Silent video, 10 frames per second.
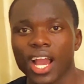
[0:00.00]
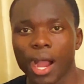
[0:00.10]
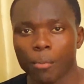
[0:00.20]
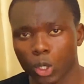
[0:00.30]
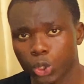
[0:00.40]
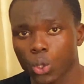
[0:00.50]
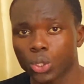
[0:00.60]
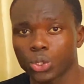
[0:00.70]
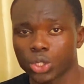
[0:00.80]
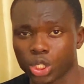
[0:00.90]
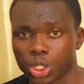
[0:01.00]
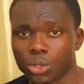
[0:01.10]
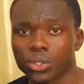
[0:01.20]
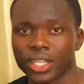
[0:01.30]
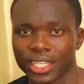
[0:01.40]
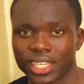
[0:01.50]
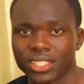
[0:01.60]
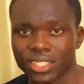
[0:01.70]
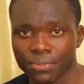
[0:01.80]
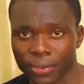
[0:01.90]
I'm also going to teach you in
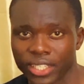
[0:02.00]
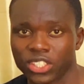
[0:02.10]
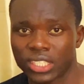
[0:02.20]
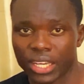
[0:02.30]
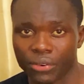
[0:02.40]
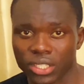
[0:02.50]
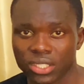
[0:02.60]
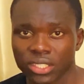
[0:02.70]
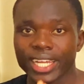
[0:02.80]
this first series.